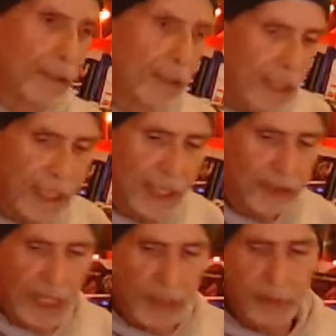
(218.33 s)
Kleenex
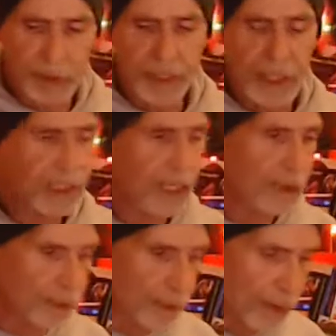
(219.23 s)
here to put it in and
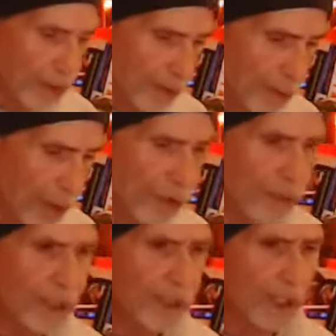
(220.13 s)
to dispose of
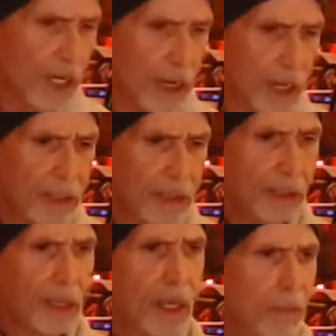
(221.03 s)
it in our
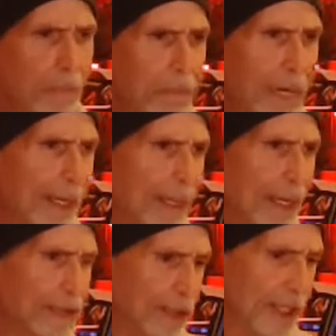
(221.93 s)

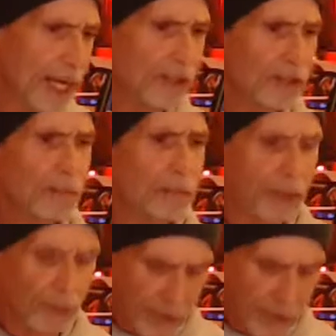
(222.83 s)
biological hazard bin over